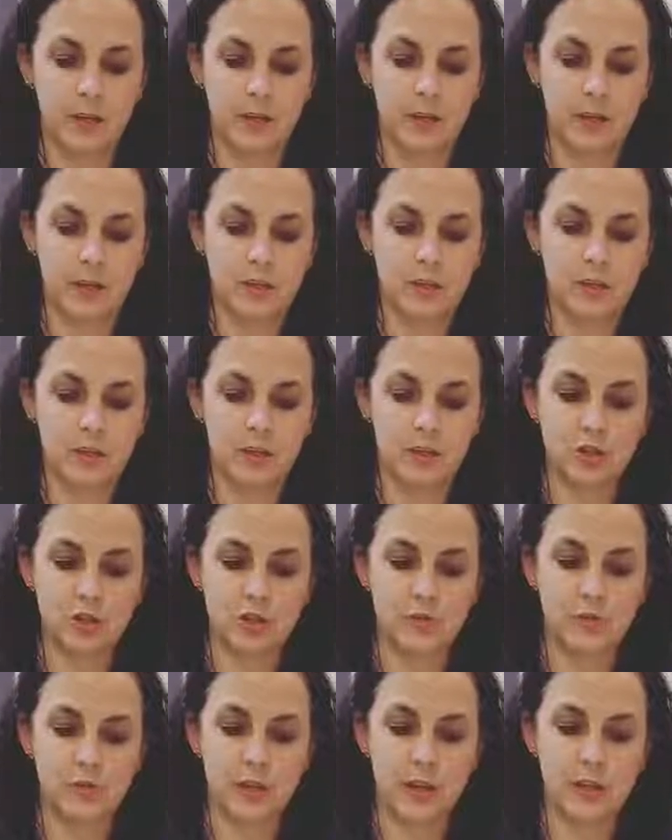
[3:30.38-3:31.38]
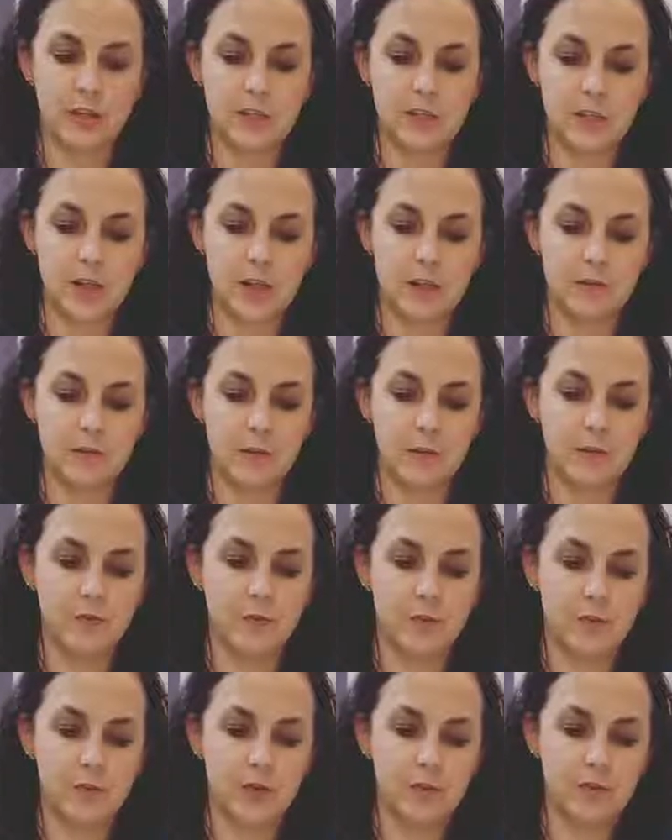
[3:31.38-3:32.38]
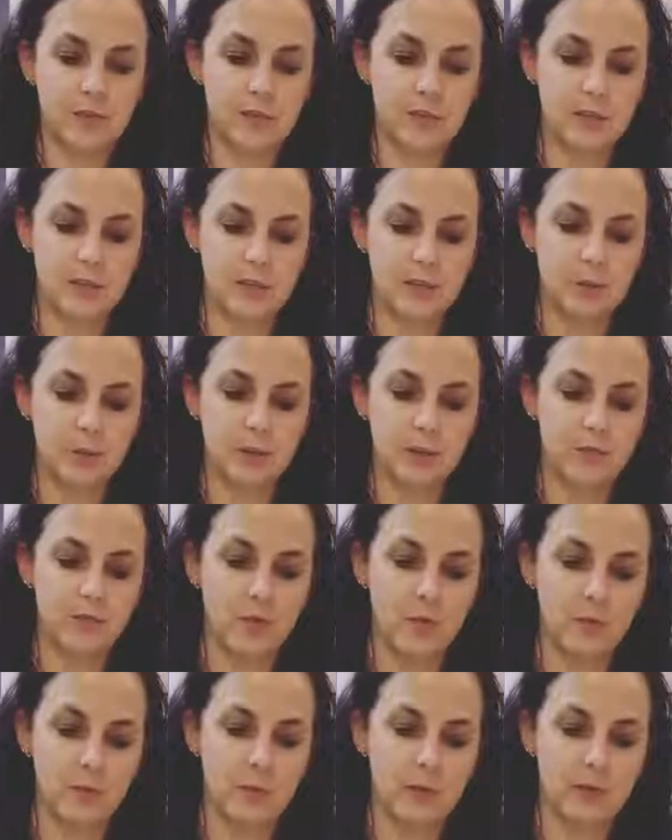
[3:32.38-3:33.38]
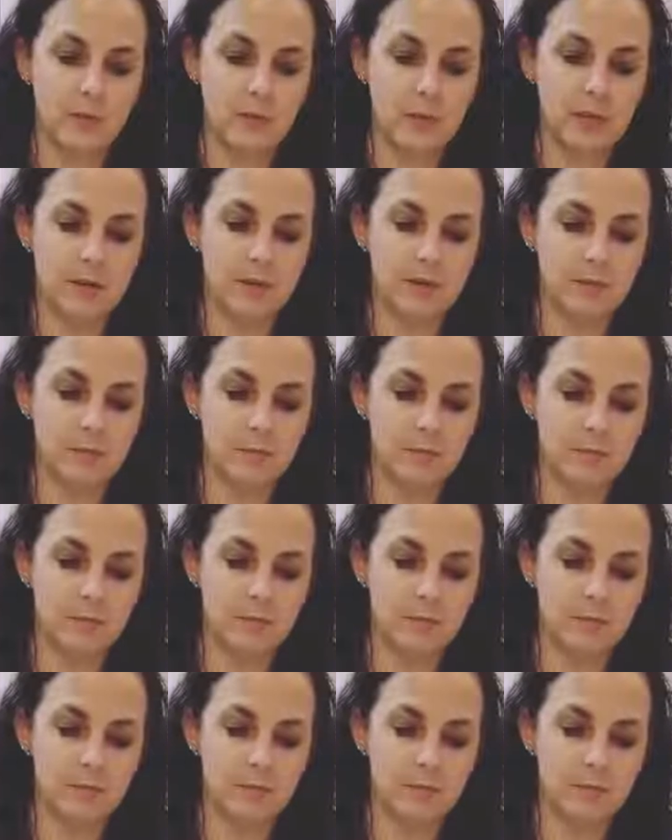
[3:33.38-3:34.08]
Insert your flange cover if you're using the 24mm.